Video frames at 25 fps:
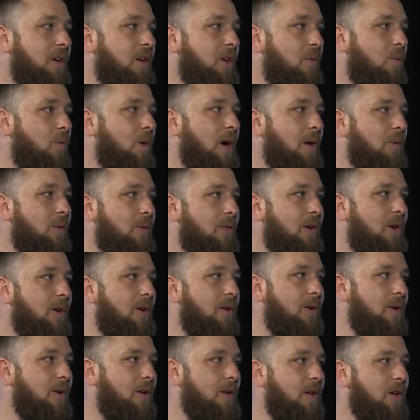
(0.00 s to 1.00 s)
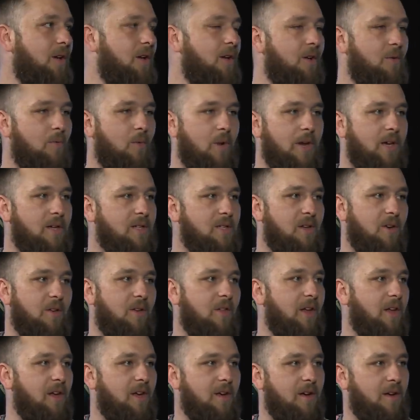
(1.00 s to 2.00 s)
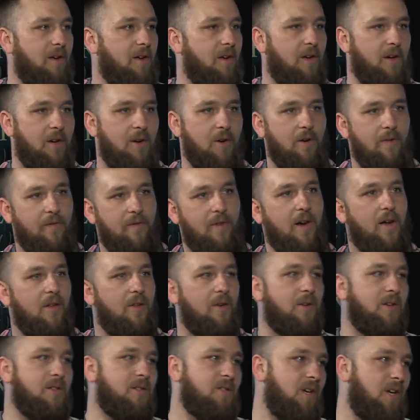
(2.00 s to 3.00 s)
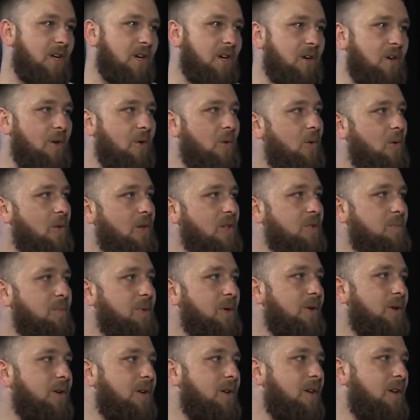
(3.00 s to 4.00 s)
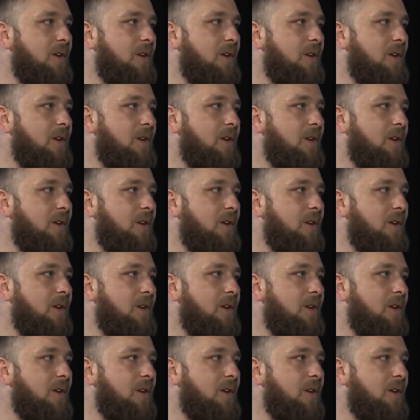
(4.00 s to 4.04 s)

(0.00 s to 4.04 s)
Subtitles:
you know, why is there like, you know, a father, a son, and a Holy Spirit?